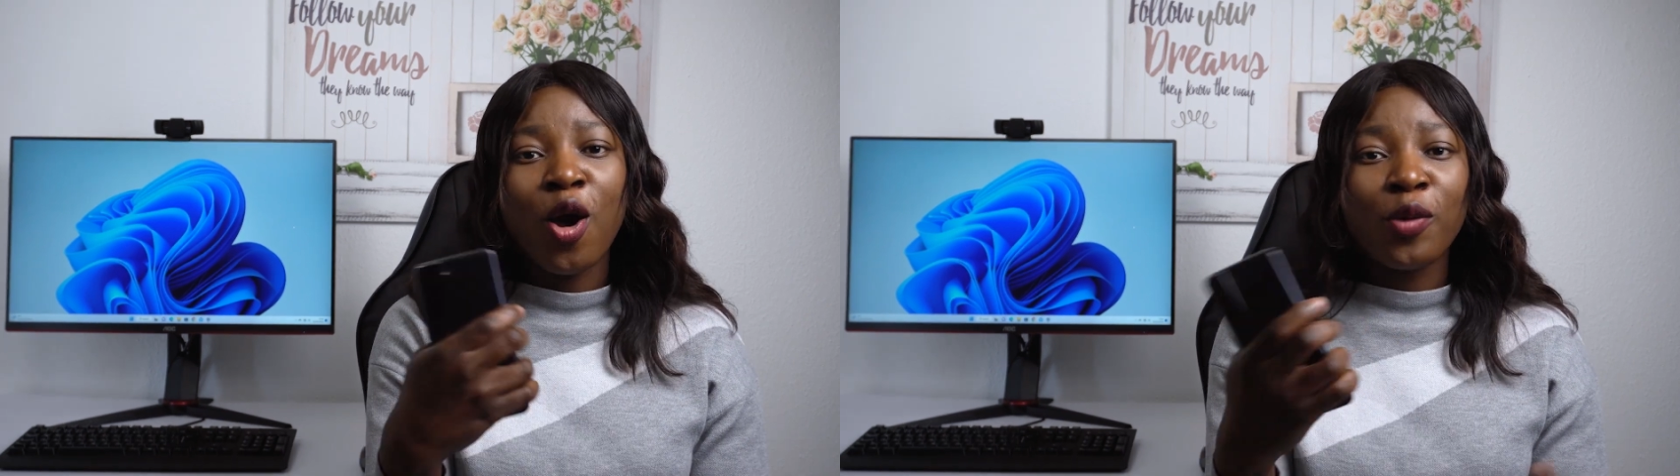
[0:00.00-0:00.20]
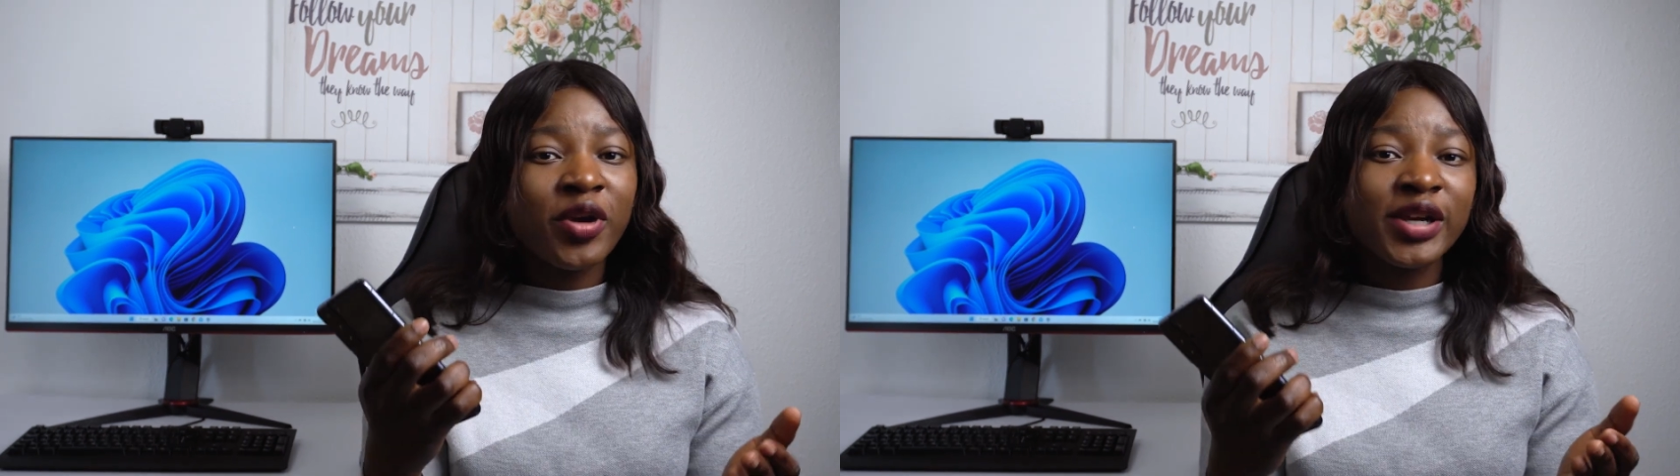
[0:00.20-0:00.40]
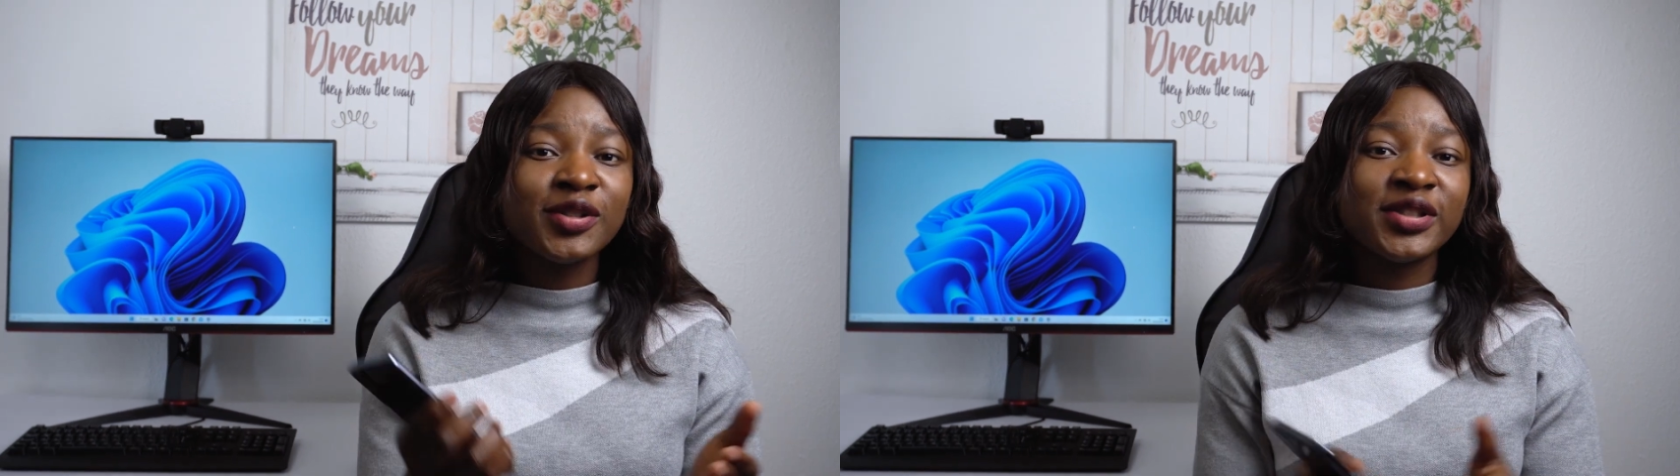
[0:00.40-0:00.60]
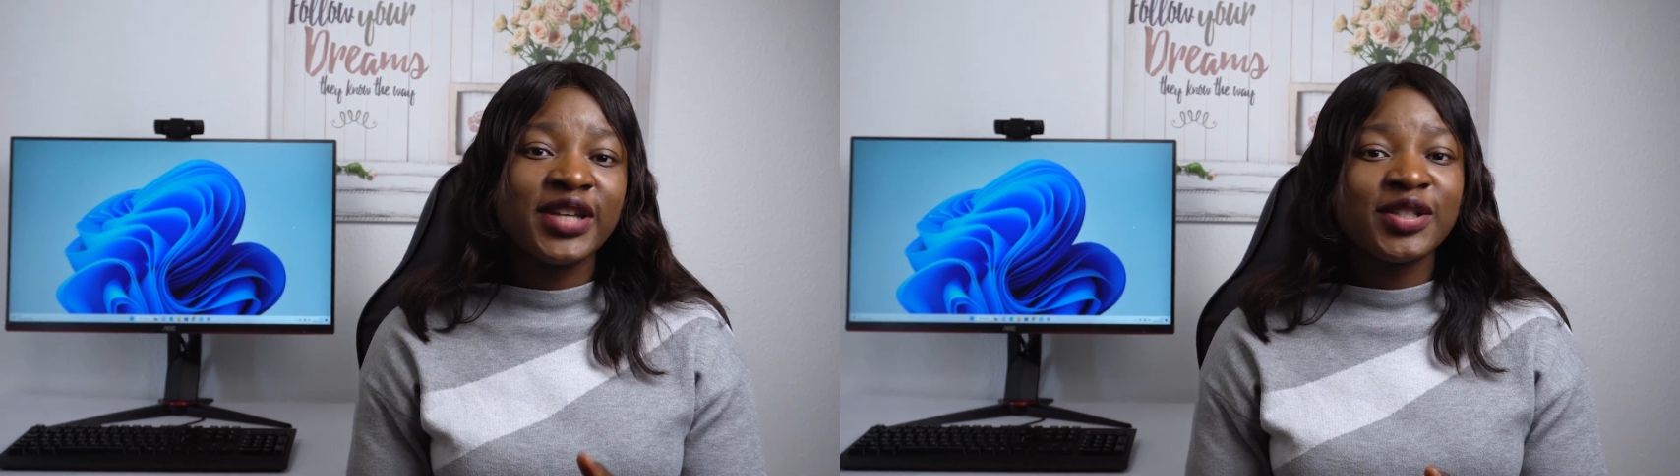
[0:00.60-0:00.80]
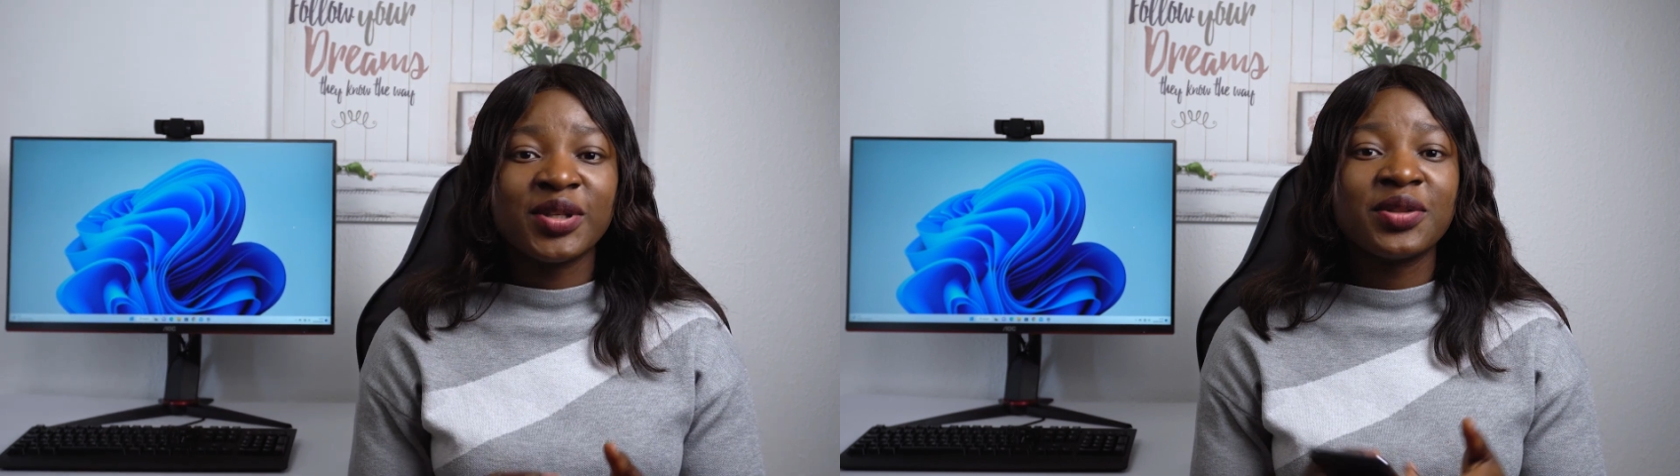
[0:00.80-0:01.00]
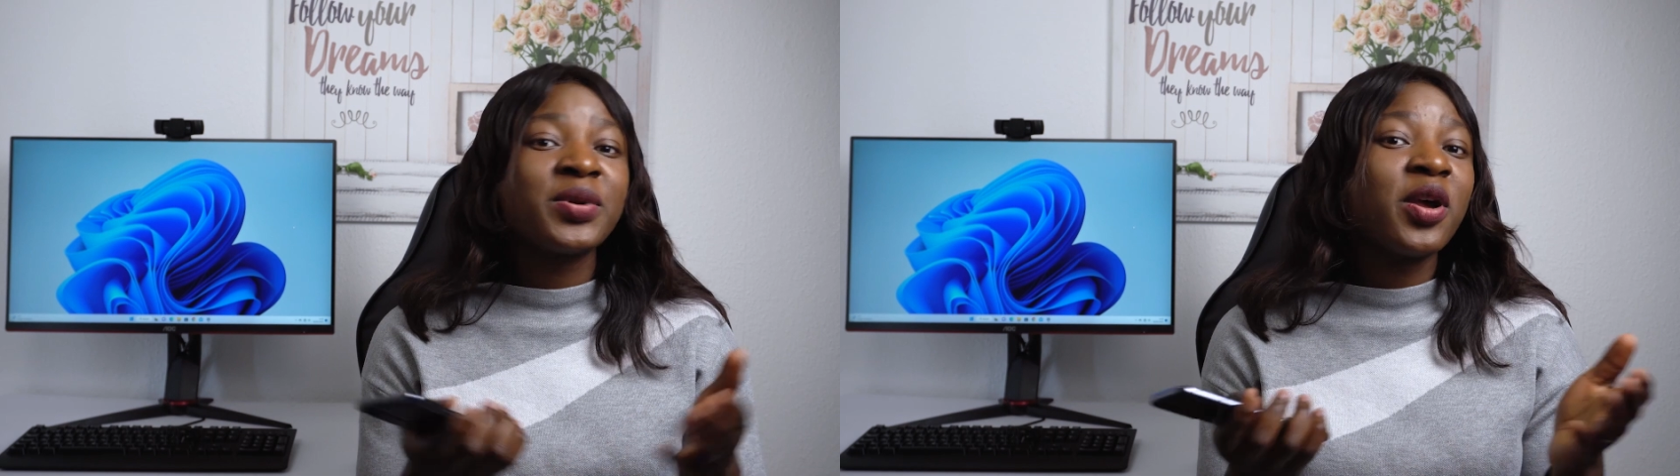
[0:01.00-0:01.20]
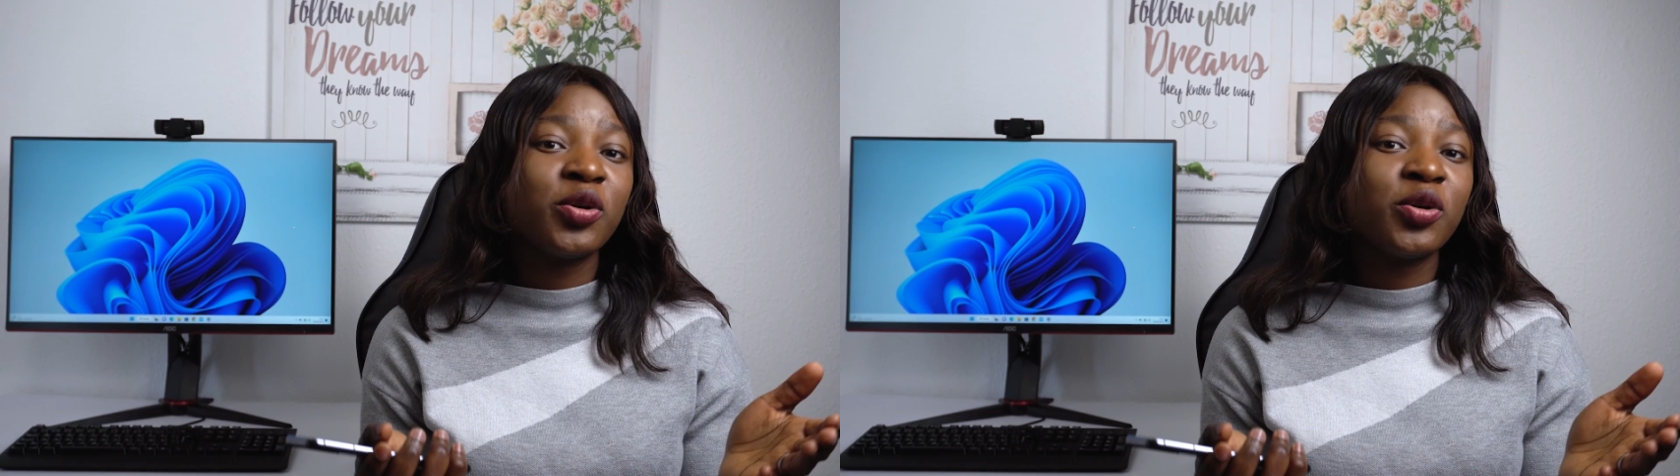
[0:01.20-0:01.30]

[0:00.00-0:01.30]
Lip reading: upgrading to the S23